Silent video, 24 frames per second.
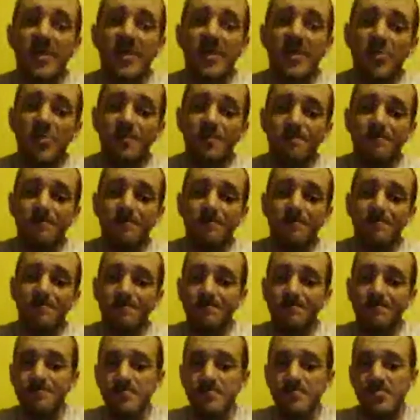God of Valor.
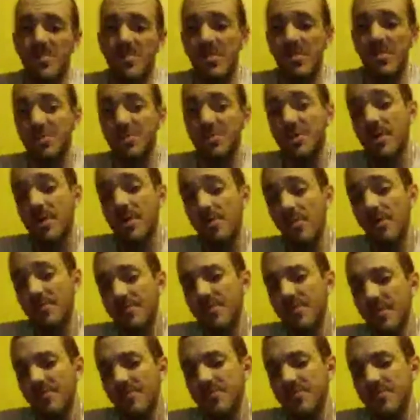He's got quite a
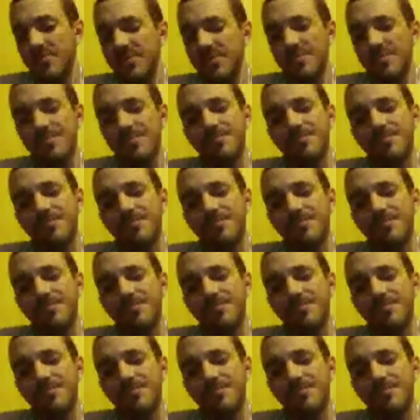few titles.